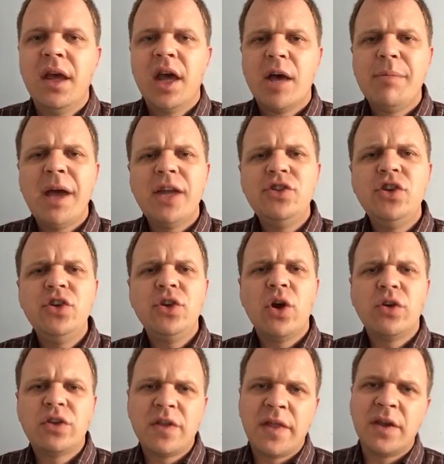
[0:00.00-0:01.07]
Imagine you go
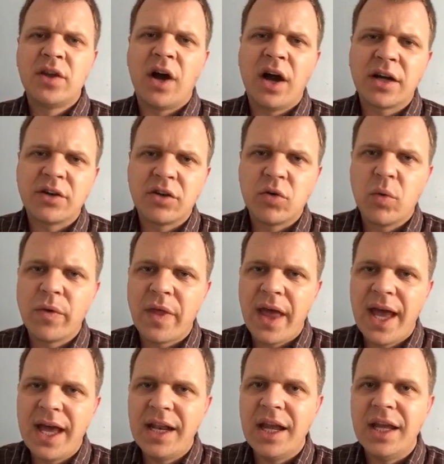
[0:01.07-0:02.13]
to the doctor with a
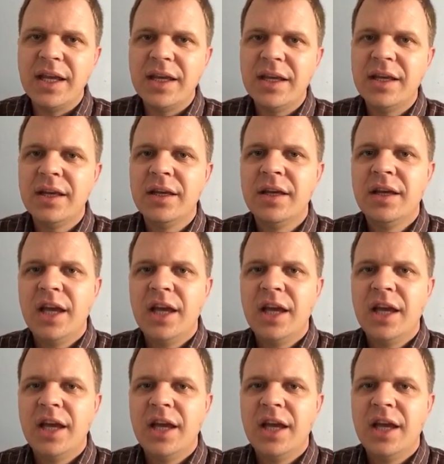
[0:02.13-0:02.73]
headache,